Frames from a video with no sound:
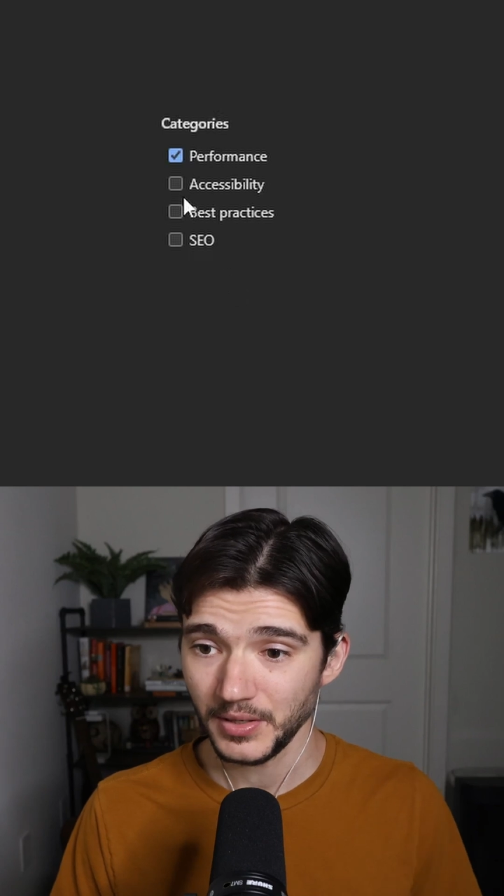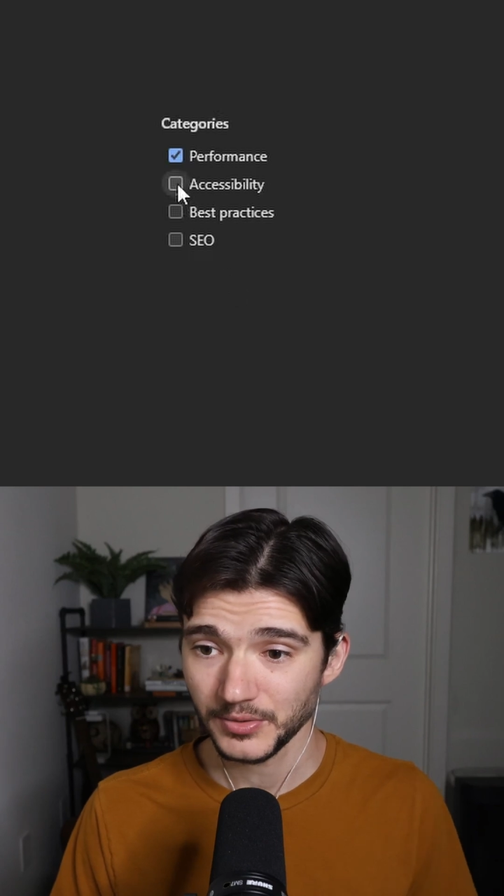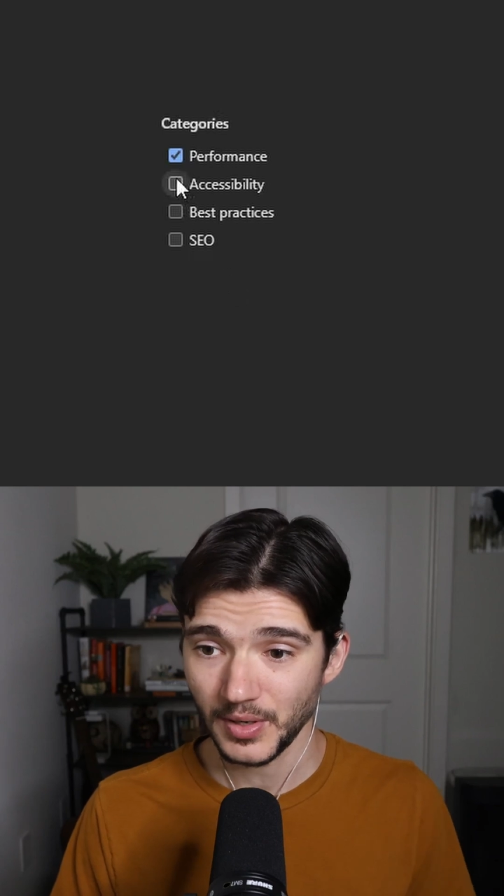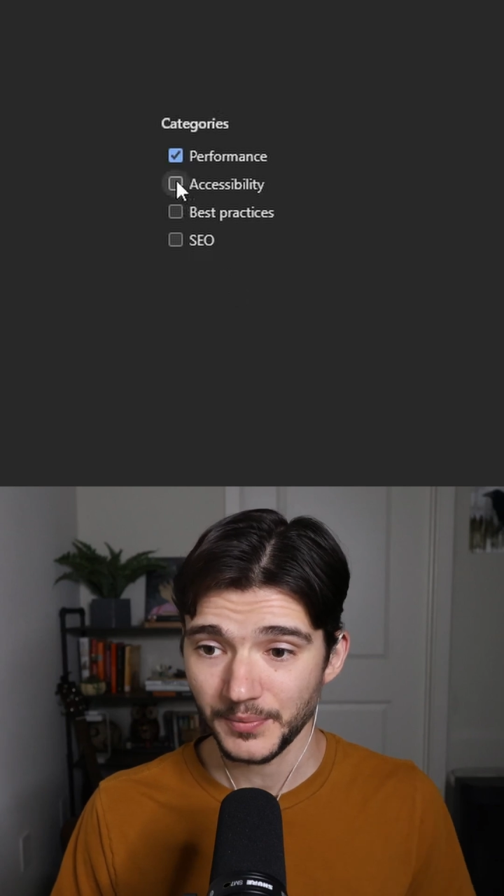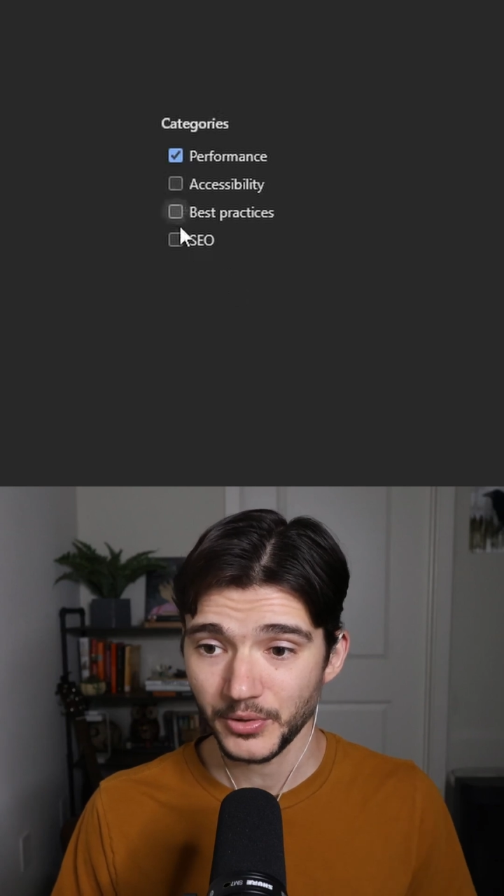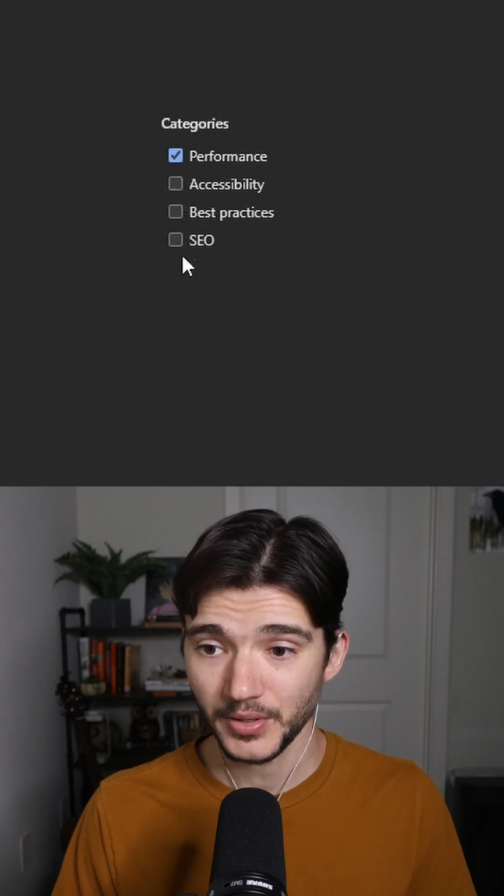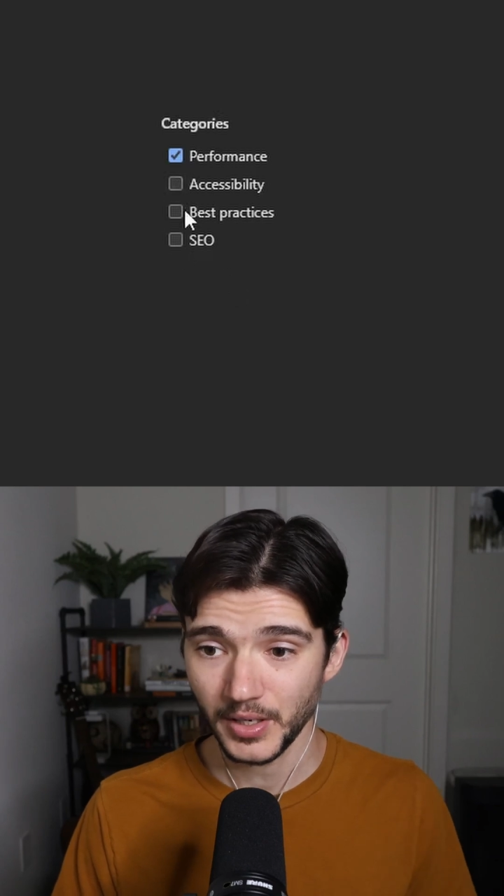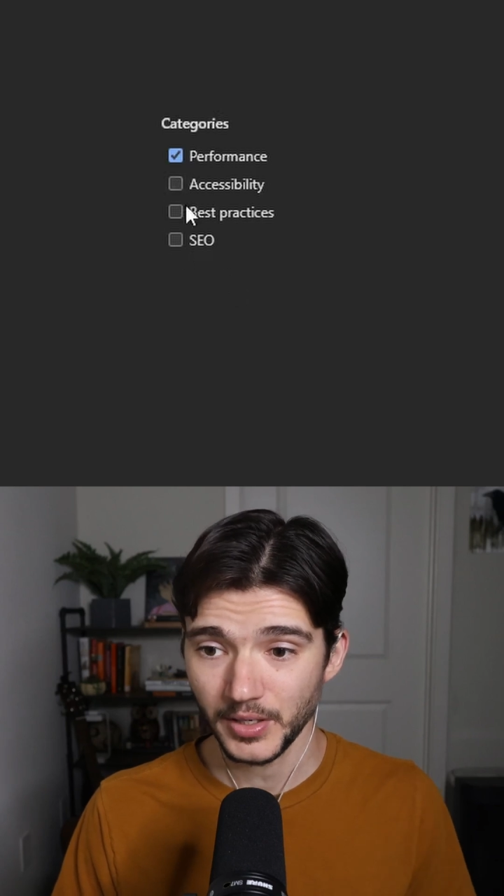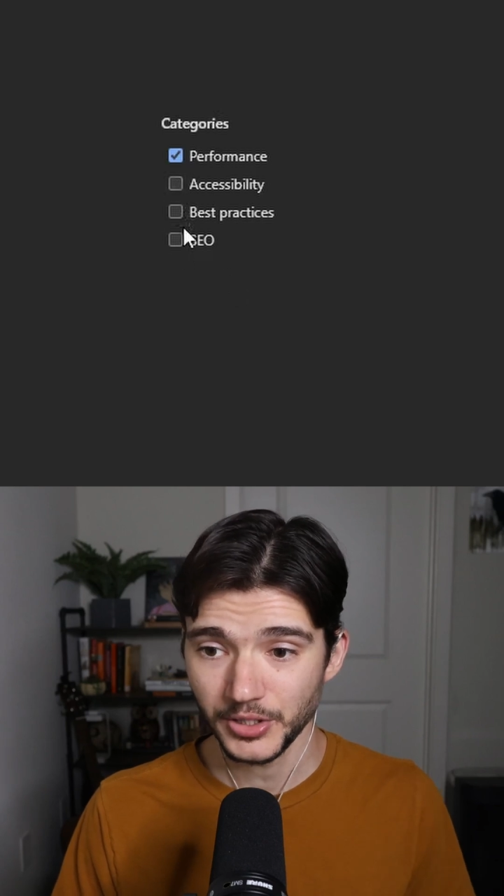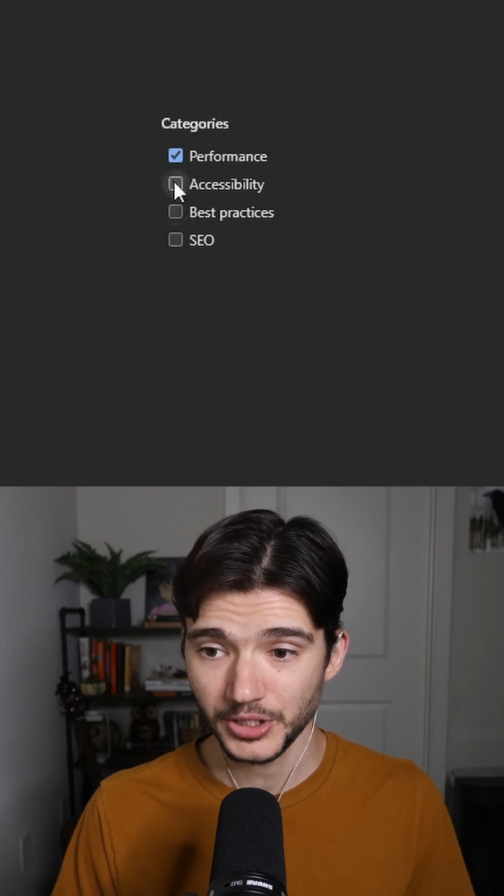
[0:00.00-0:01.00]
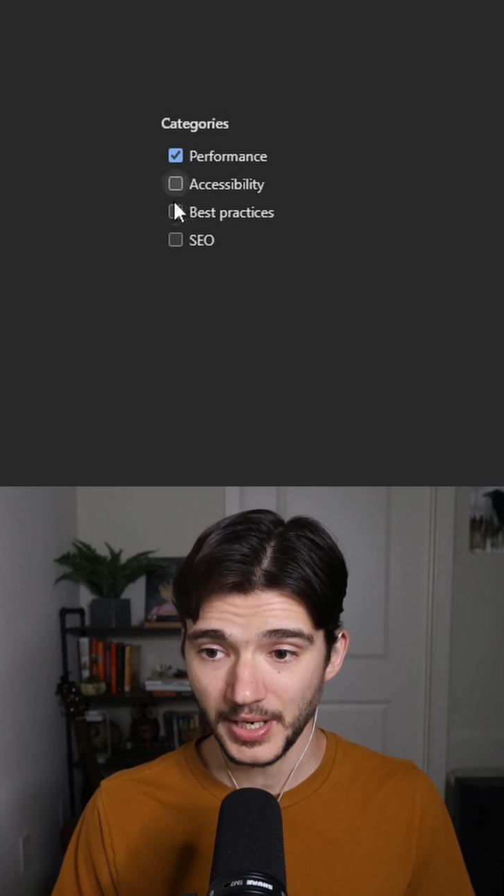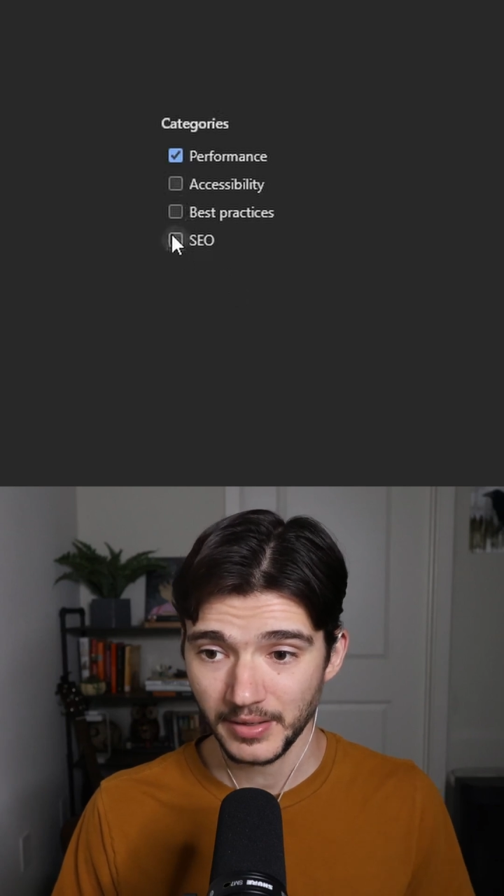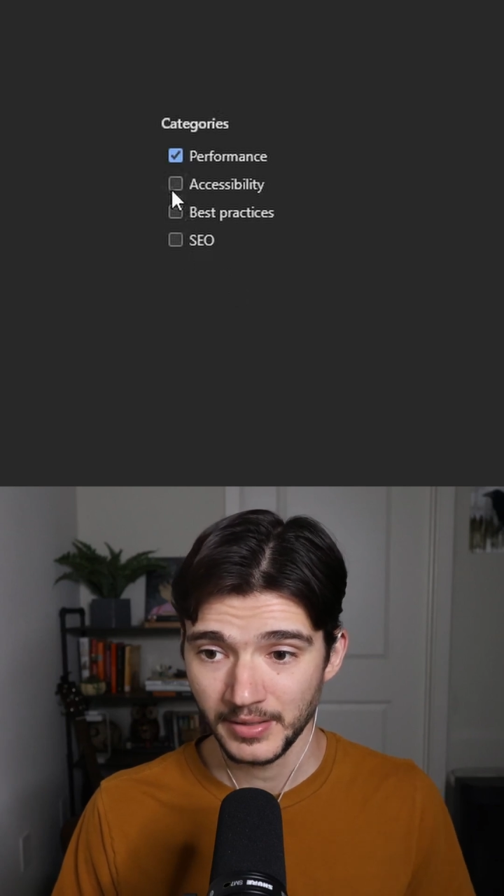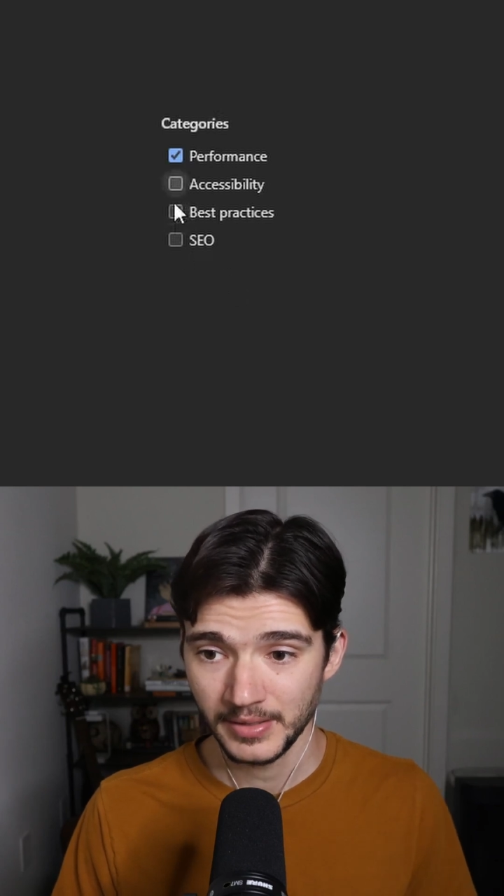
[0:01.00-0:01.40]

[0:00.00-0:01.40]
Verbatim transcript: so I'm going to uncheck